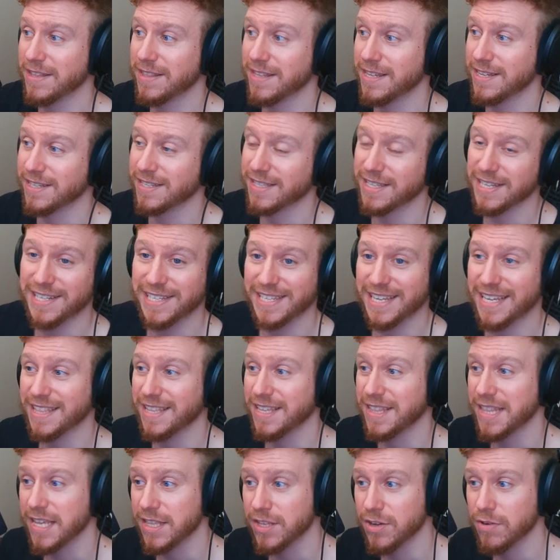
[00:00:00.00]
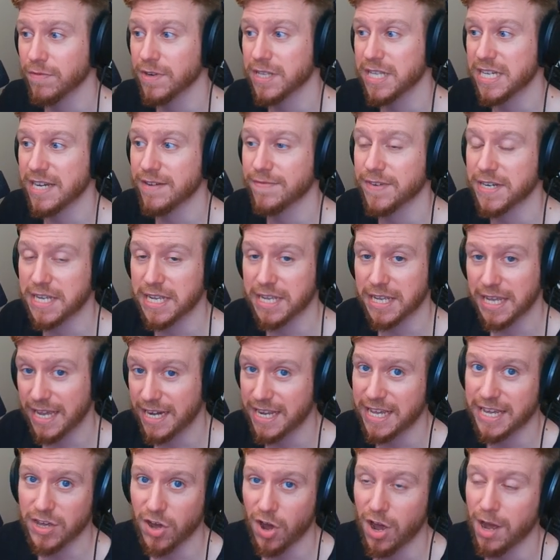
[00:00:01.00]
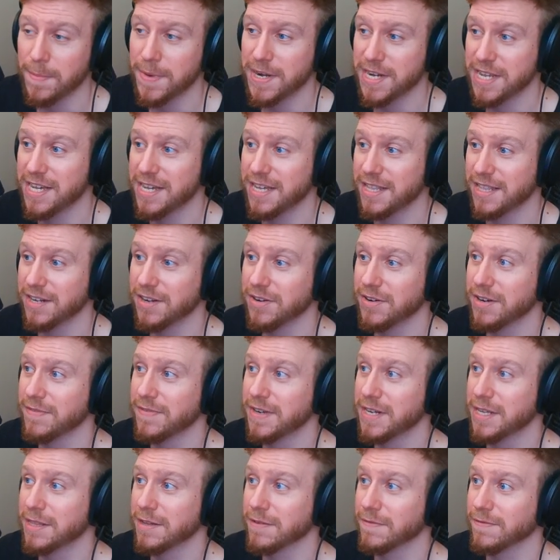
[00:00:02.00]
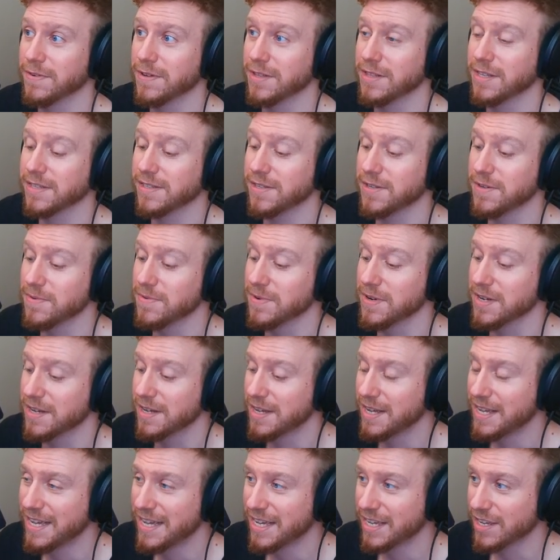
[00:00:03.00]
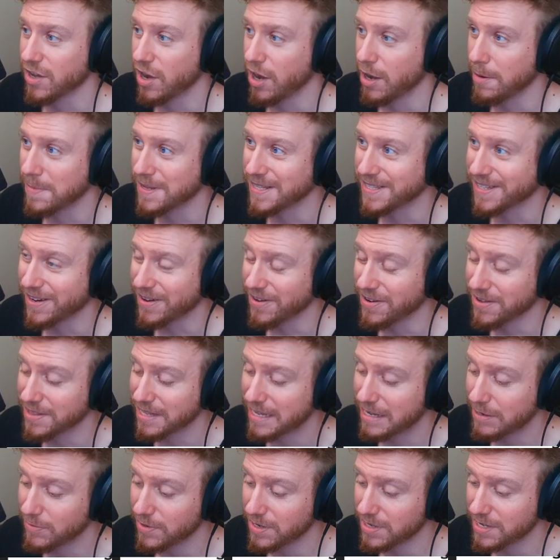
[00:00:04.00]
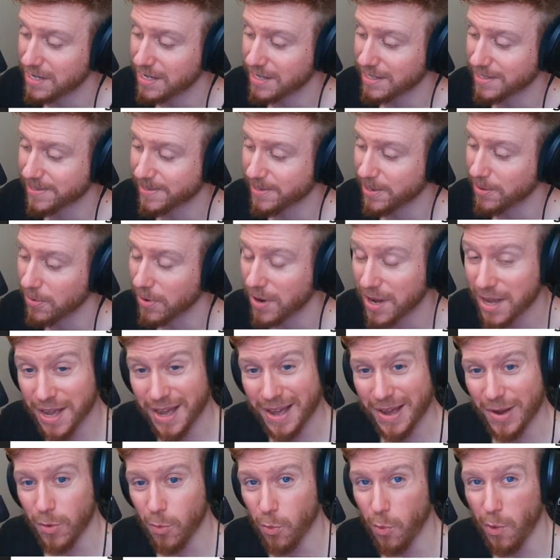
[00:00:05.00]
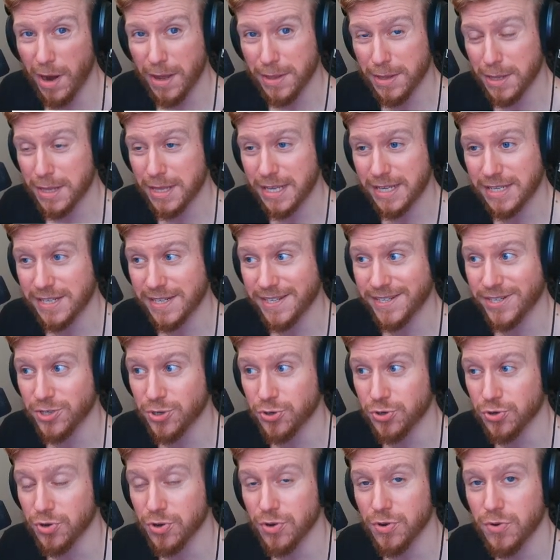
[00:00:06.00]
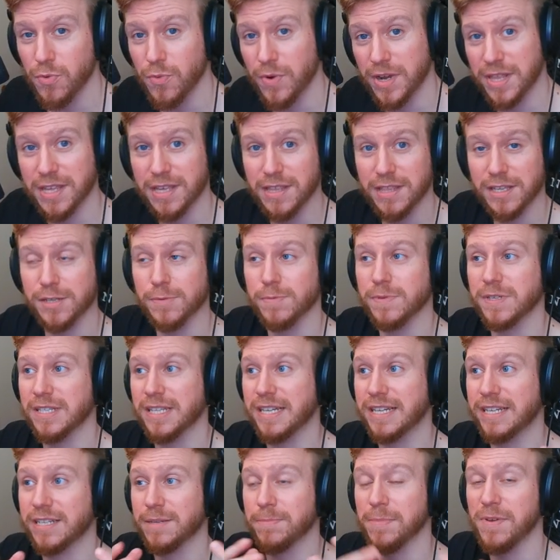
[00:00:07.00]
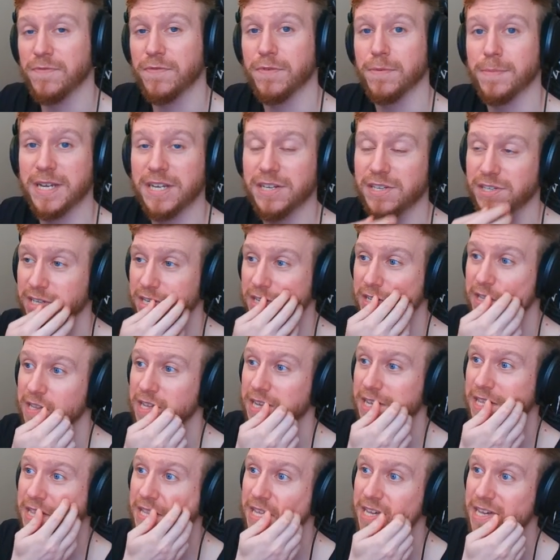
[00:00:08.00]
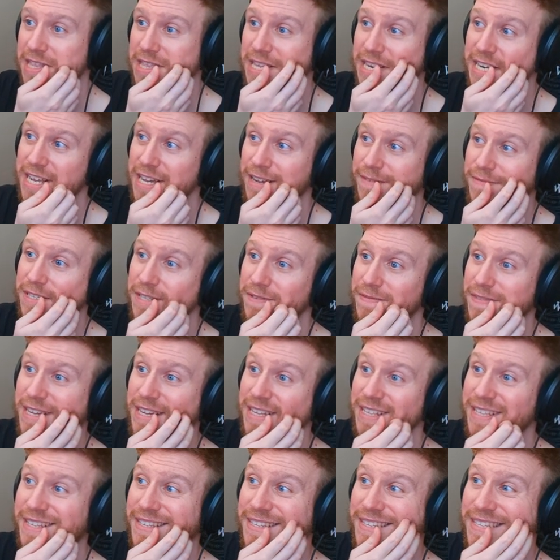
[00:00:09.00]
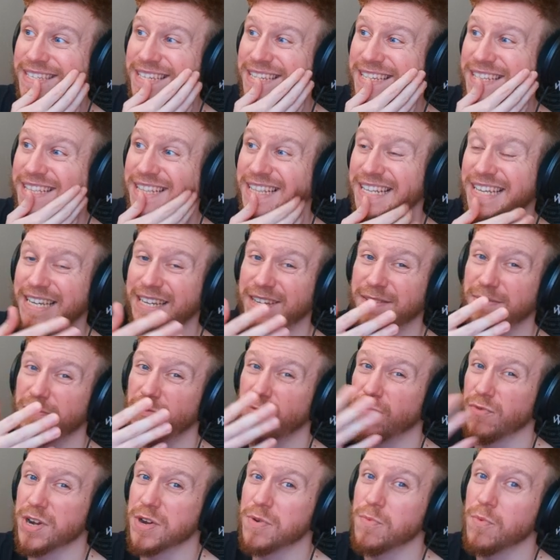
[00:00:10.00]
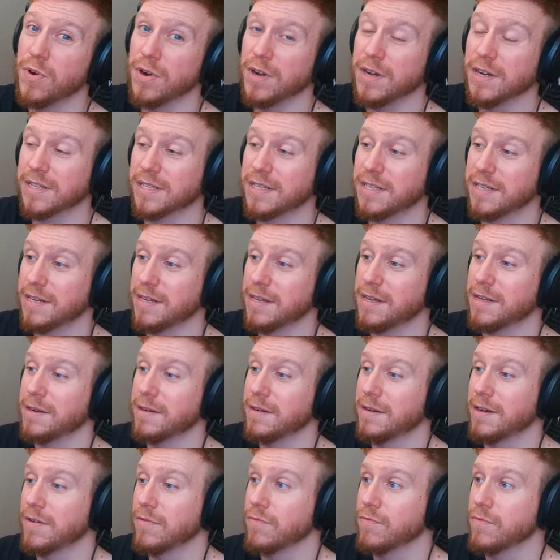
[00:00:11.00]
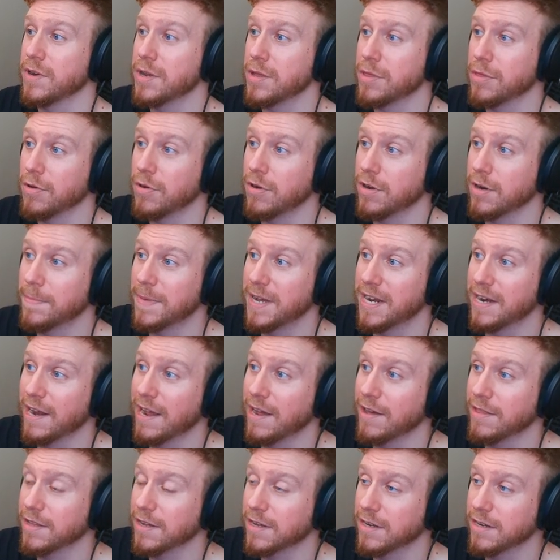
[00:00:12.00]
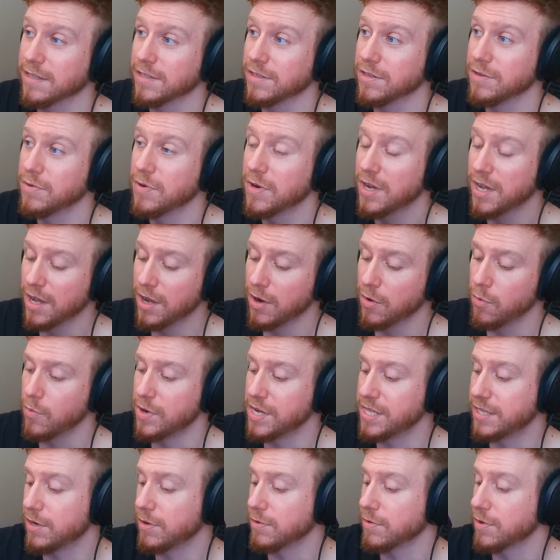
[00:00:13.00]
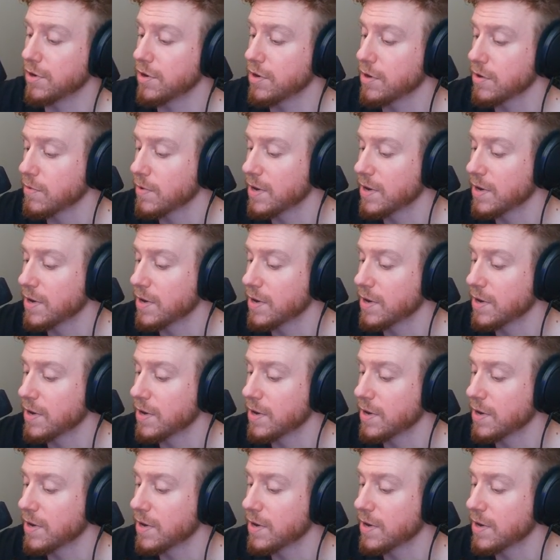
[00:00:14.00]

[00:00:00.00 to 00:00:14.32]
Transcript: this, they said that they don't really have any comment yet. They don't have anything further to comment on that one yet. So whether this is true, whether this was like some information that the devs have then sent, like reworked and rethought about how they're going to do, we don't know.